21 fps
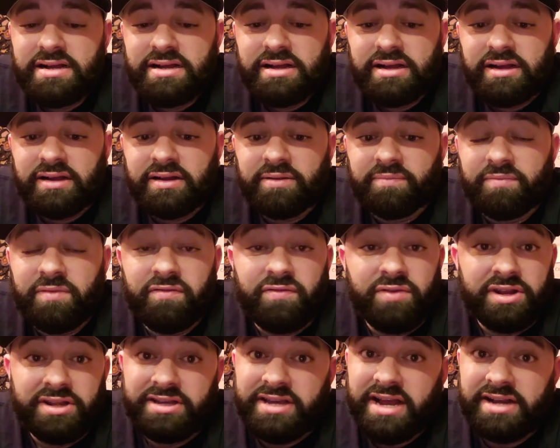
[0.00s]
if
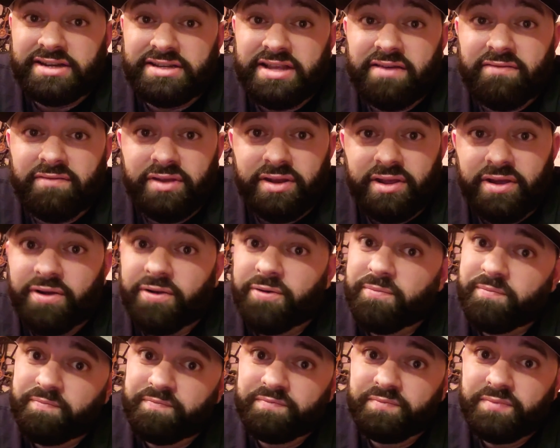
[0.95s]
you didn't catch that video,
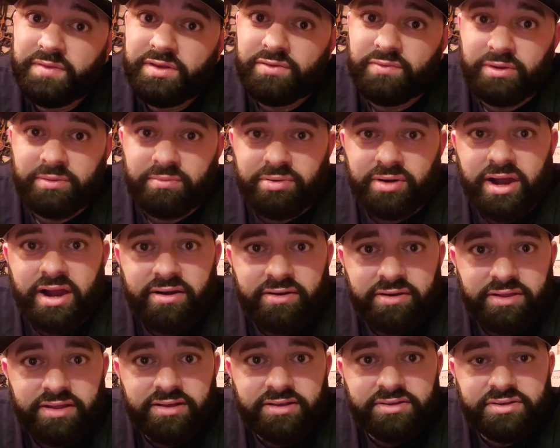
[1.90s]
it's one prior to
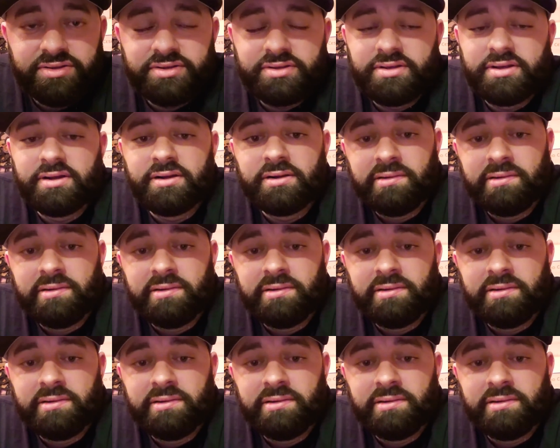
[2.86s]
this.